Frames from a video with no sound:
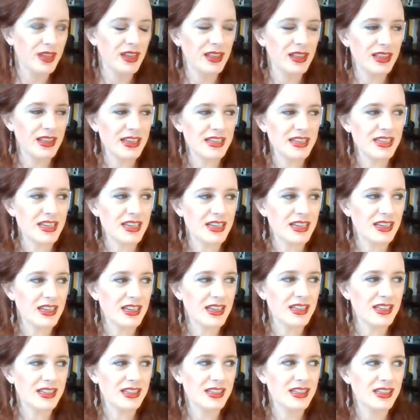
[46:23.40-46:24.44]
Linton
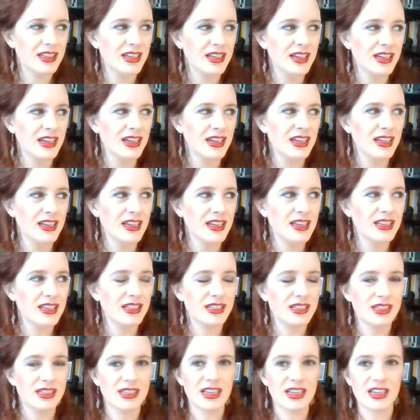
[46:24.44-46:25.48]
because he's
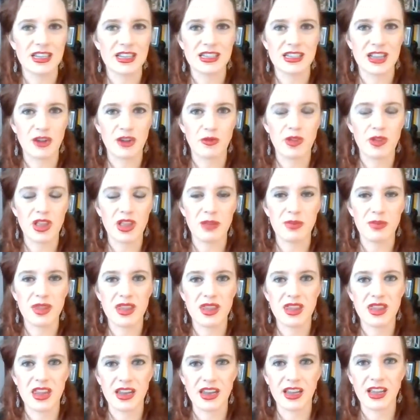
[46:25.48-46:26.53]
seen as like really
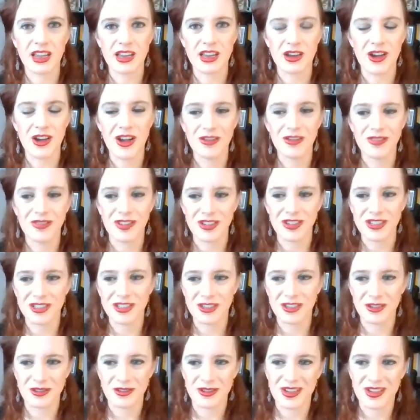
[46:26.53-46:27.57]
pathetic and awful.
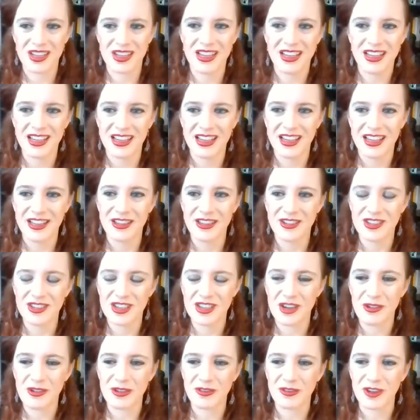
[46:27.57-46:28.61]
So there's
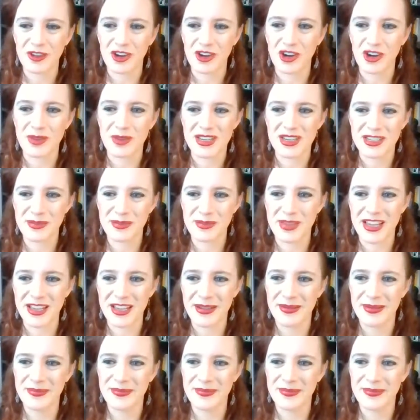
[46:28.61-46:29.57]
no one for Kermit to be.